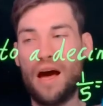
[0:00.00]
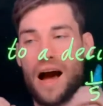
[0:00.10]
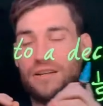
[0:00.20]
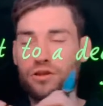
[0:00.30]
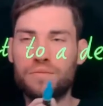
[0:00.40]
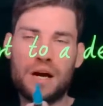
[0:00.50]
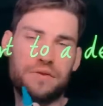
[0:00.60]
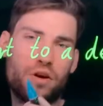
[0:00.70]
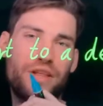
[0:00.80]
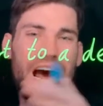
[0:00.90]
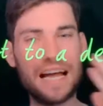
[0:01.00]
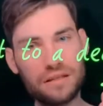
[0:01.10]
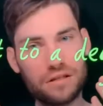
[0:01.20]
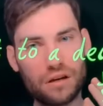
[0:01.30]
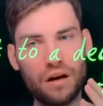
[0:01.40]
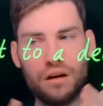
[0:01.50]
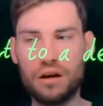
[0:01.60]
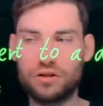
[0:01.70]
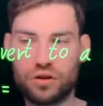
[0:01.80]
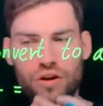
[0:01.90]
And sometimes they know the answer, so they